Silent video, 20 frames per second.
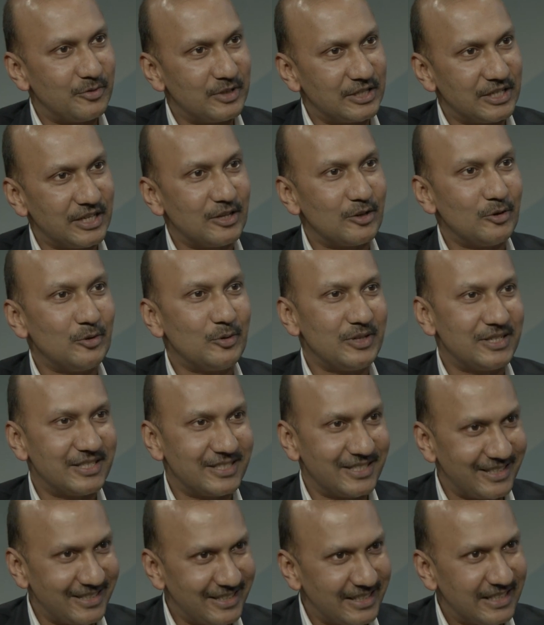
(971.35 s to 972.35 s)
which
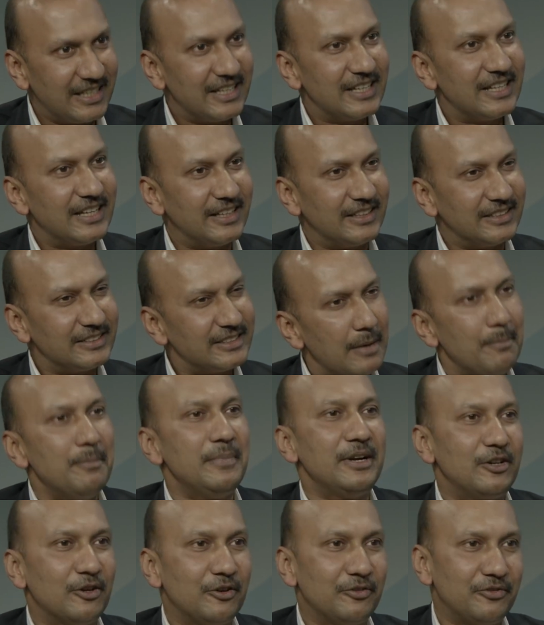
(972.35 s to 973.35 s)
includes some
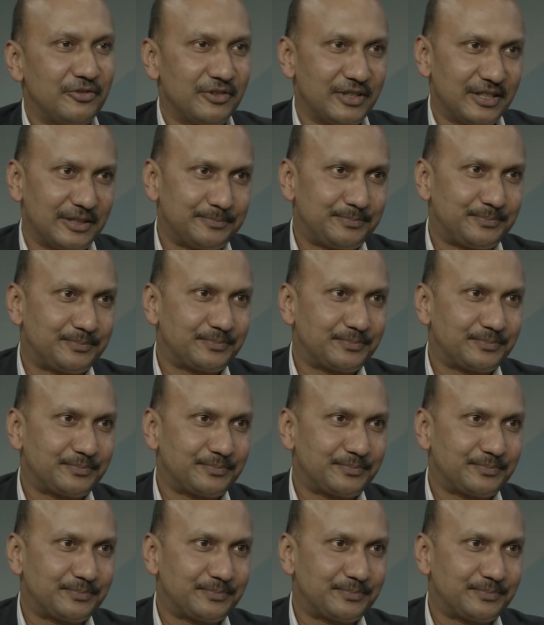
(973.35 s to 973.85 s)
bit of